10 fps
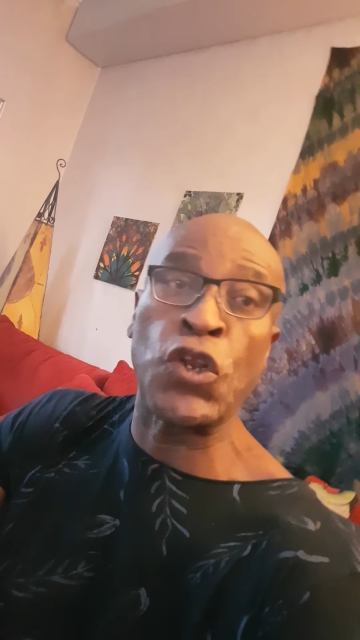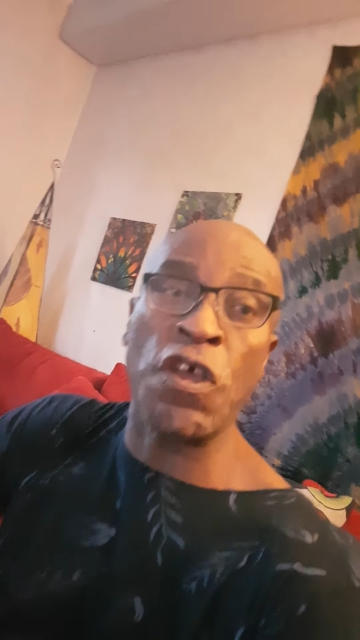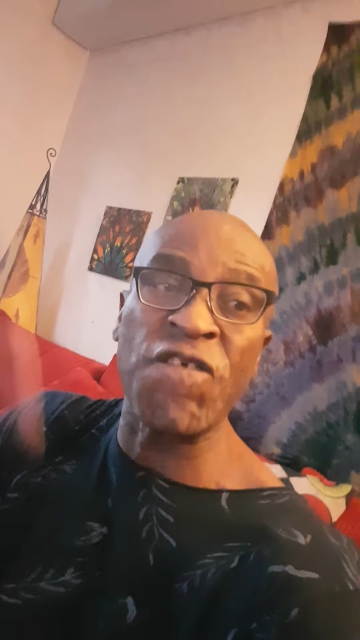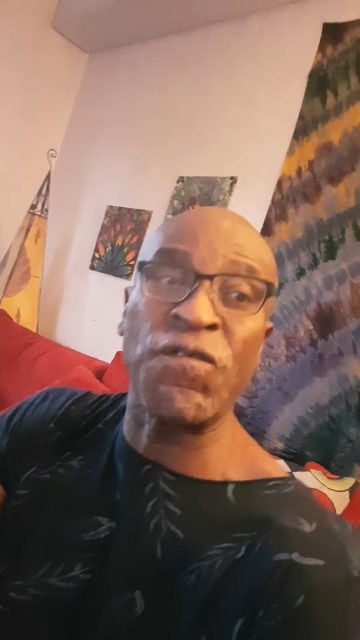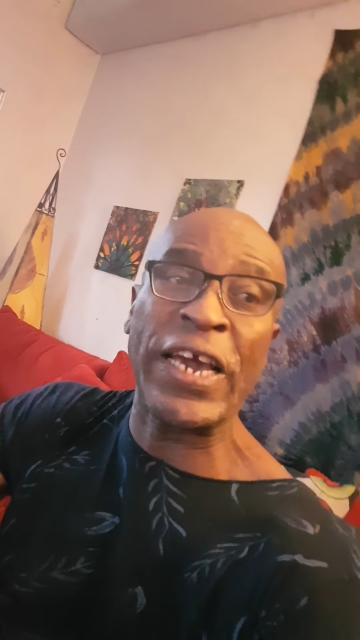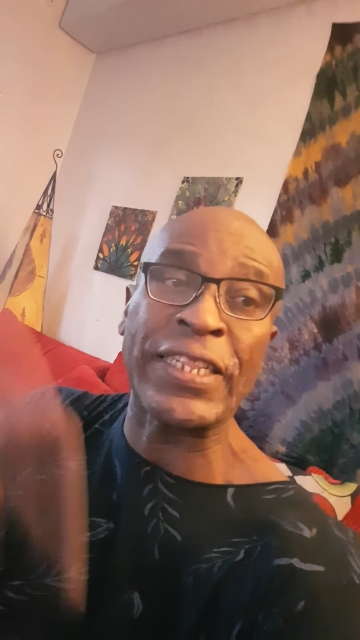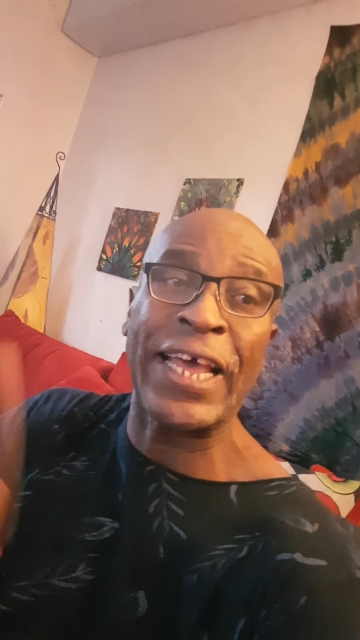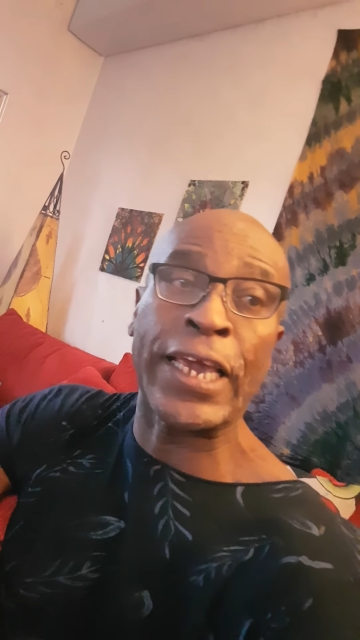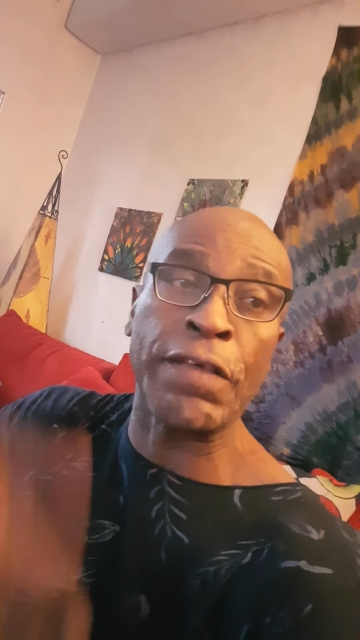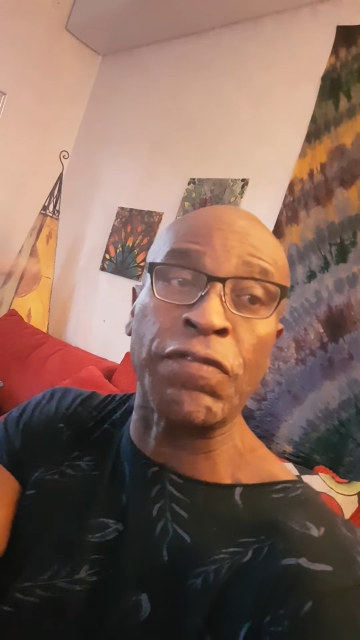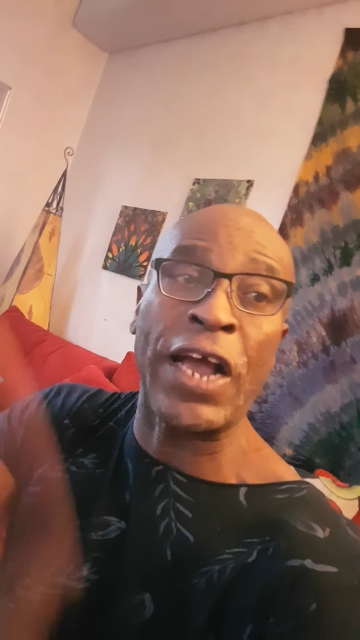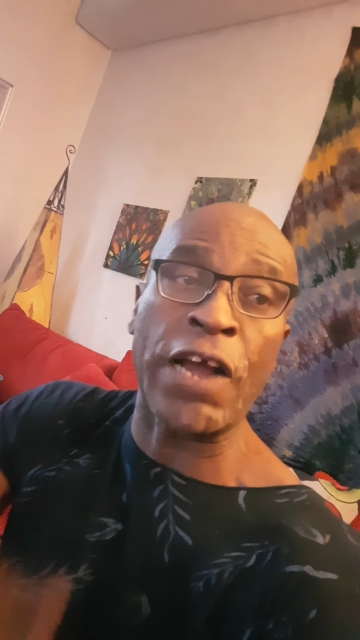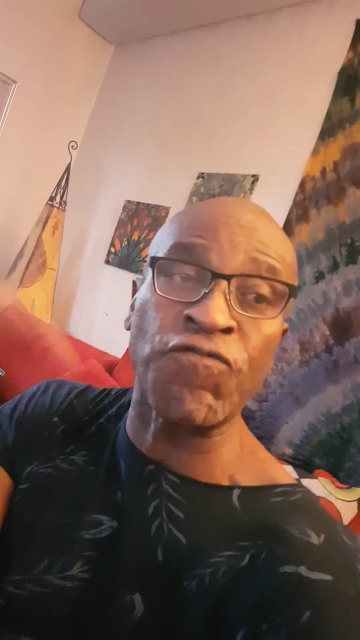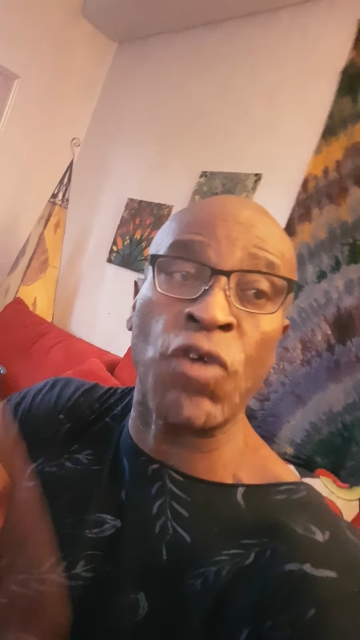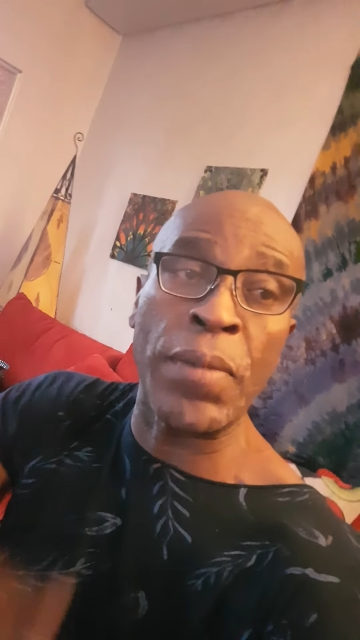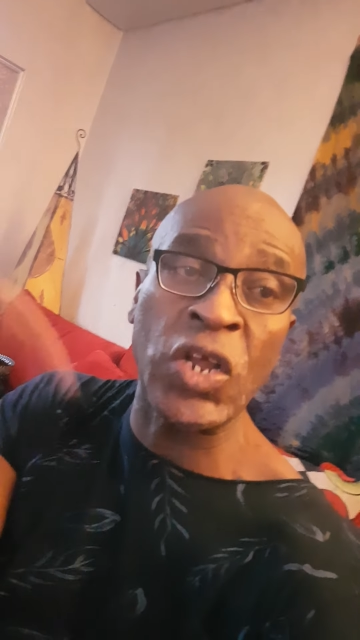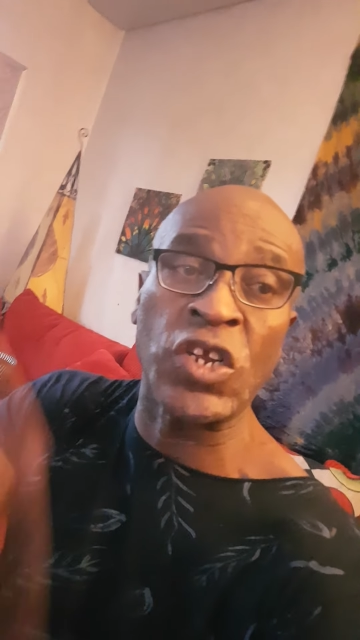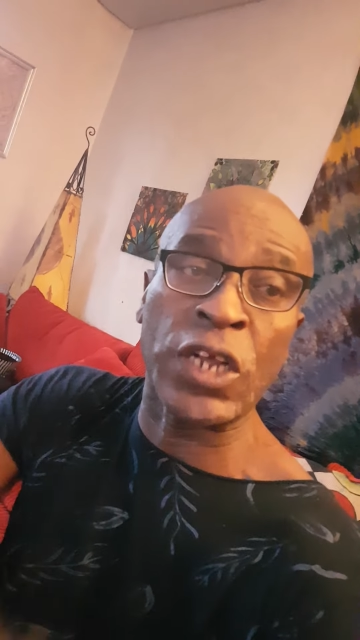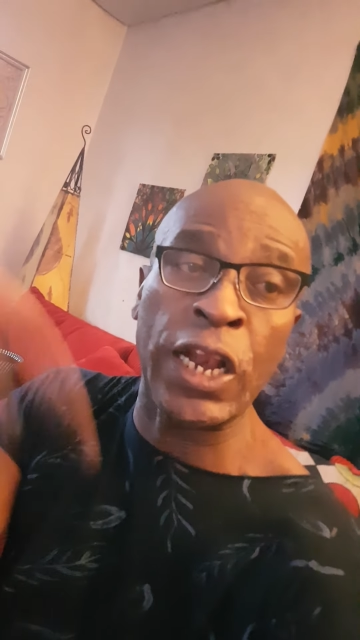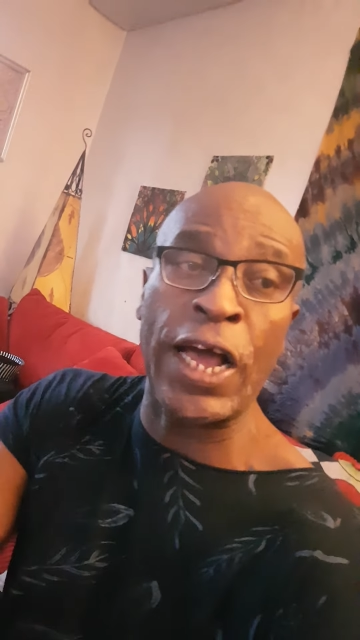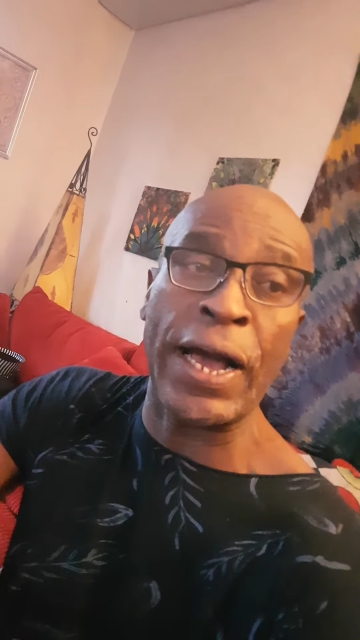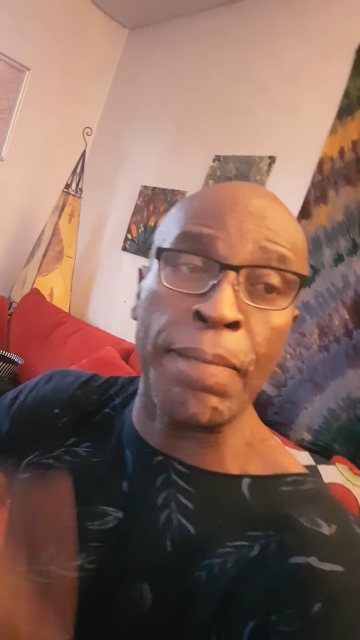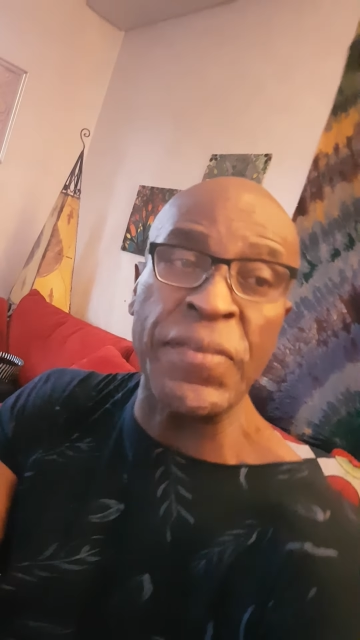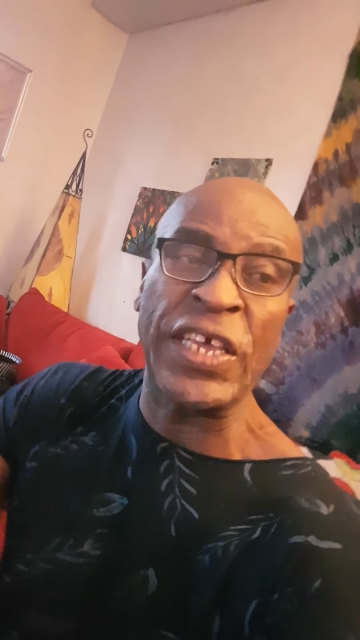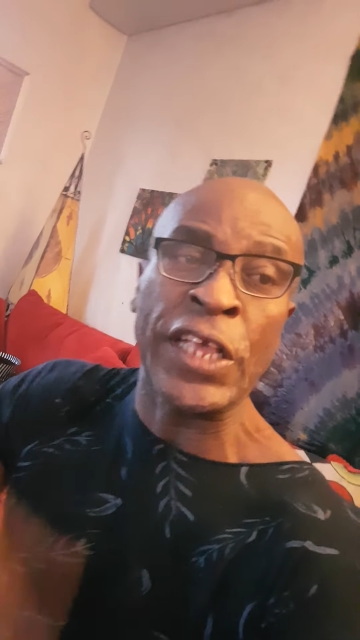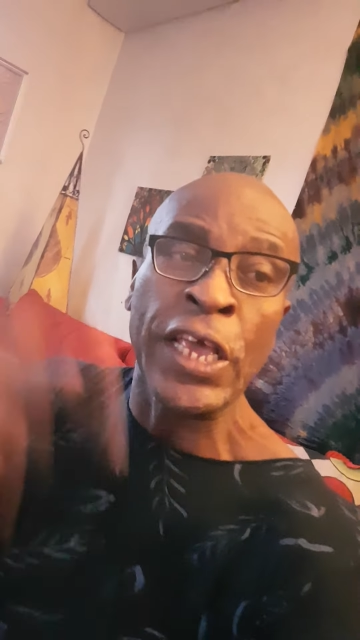and you fight against the Afro blood clot beat,